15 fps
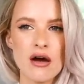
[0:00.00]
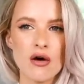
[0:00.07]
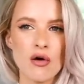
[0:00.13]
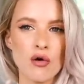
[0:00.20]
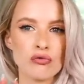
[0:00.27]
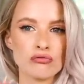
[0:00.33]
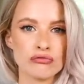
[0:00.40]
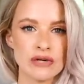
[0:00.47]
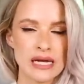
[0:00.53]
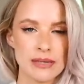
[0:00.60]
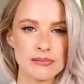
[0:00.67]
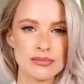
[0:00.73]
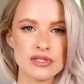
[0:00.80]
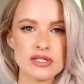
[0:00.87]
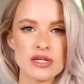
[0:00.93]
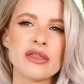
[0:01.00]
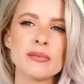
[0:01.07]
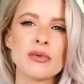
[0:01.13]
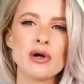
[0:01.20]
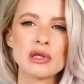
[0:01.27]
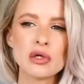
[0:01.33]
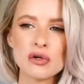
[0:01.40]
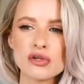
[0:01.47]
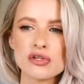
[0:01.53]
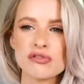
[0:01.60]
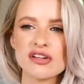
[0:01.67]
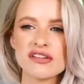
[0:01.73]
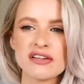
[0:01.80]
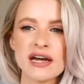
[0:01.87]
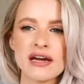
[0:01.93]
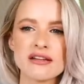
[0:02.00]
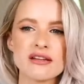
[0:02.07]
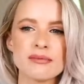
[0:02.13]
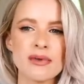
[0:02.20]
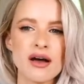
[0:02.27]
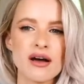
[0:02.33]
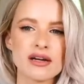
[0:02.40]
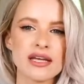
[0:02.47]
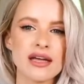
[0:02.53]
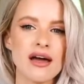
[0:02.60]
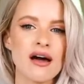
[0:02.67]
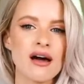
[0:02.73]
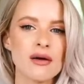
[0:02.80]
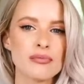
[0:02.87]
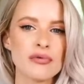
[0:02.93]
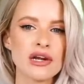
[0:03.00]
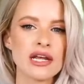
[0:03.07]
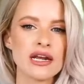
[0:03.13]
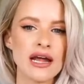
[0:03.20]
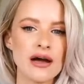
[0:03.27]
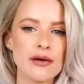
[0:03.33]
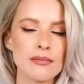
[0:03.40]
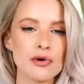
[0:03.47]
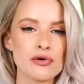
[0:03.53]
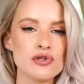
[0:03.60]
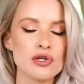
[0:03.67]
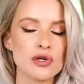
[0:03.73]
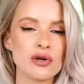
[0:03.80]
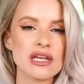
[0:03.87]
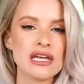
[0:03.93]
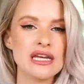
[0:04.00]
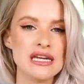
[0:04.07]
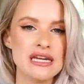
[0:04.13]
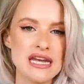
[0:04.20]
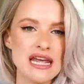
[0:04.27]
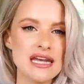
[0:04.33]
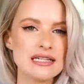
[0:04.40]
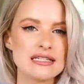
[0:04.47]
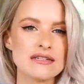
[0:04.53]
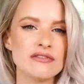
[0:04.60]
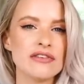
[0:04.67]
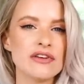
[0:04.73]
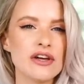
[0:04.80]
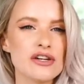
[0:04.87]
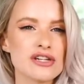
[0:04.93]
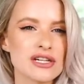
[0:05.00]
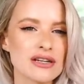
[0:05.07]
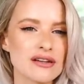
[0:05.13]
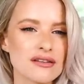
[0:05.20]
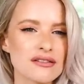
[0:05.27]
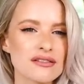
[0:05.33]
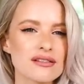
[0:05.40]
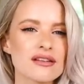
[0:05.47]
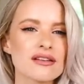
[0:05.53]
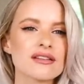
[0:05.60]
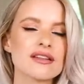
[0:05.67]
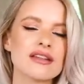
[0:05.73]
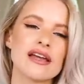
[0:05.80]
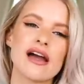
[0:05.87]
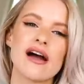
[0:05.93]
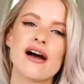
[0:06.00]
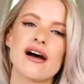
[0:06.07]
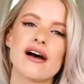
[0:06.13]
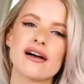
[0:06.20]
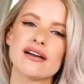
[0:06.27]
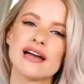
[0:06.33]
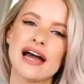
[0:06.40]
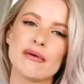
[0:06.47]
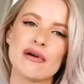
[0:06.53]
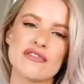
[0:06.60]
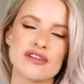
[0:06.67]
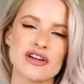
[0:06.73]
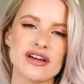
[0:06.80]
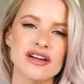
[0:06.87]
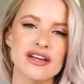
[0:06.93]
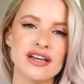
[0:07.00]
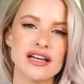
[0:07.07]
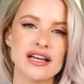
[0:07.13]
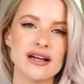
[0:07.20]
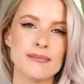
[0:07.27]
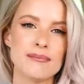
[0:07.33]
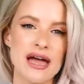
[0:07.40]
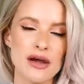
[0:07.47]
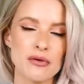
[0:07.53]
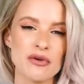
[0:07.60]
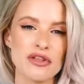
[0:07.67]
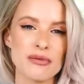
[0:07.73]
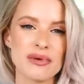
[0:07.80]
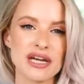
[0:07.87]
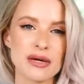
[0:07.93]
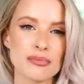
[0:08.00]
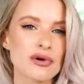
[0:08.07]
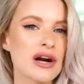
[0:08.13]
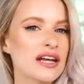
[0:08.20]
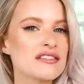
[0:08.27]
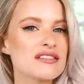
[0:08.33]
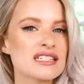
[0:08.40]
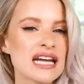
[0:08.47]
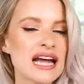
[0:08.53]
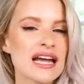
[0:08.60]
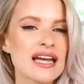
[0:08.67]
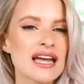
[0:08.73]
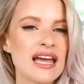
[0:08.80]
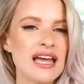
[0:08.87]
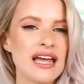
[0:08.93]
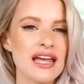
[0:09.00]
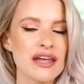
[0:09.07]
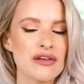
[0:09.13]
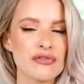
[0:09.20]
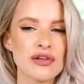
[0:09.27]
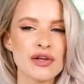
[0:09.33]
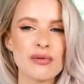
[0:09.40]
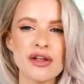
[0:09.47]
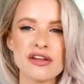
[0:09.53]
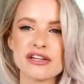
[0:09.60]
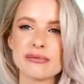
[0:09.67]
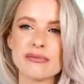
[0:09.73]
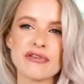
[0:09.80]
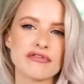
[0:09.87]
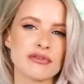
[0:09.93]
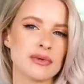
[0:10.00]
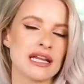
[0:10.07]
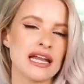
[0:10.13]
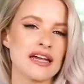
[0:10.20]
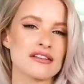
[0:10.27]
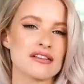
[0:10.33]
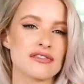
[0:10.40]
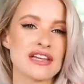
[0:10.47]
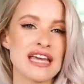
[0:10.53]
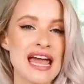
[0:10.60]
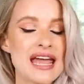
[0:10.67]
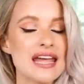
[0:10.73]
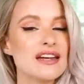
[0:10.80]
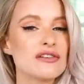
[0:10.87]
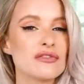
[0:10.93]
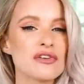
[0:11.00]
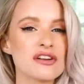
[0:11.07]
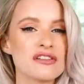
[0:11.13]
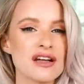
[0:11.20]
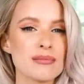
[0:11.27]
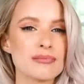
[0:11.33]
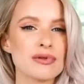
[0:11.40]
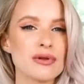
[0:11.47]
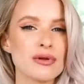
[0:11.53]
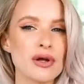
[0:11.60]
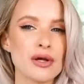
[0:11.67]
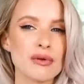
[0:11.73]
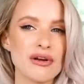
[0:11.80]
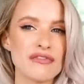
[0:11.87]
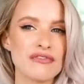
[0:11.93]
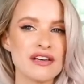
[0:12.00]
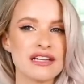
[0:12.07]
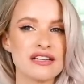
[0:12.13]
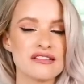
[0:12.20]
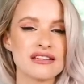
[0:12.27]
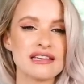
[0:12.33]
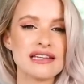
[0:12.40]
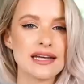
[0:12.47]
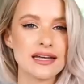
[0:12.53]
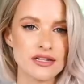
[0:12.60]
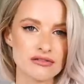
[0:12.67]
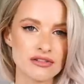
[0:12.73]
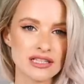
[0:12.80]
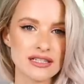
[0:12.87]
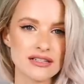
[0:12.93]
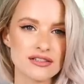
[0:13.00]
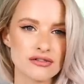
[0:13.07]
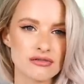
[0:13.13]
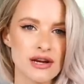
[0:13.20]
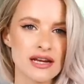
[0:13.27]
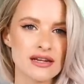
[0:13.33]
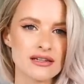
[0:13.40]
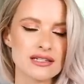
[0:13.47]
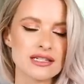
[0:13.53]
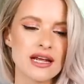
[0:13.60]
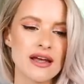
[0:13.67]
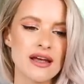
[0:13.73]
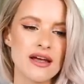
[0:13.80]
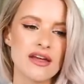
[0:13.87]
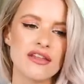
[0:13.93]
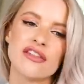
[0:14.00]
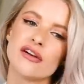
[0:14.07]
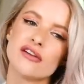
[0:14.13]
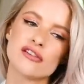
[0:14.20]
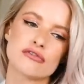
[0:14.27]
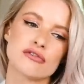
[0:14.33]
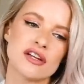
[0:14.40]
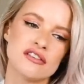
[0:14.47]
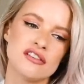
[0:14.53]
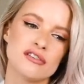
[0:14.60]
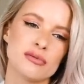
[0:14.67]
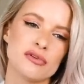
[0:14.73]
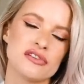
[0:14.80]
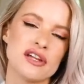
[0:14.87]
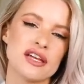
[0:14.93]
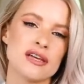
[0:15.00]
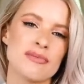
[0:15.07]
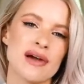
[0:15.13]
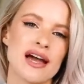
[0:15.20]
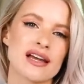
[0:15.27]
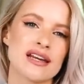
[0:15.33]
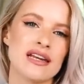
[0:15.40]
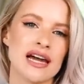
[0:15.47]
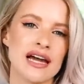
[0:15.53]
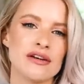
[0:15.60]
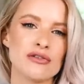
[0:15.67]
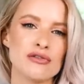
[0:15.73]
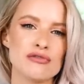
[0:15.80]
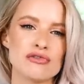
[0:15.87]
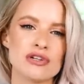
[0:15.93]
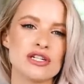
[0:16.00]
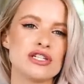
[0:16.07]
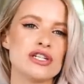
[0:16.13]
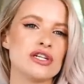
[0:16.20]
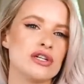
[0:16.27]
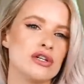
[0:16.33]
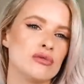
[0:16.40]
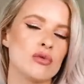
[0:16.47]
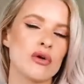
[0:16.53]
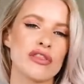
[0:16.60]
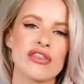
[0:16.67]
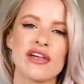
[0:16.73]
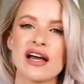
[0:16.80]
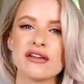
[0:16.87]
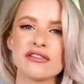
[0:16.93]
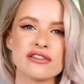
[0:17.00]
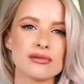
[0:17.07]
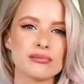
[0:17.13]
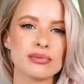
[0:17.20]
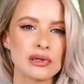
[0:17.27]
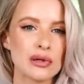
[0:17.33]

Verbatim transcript: or ribbed. The more luxury side of the market are bringing out more chunky knit versions. They are, however, met with a bigger price tag. If you want something from the likes of Kate, for example, who I feel is a leader in this trend, those dresses will set you back nine hundred to one thousand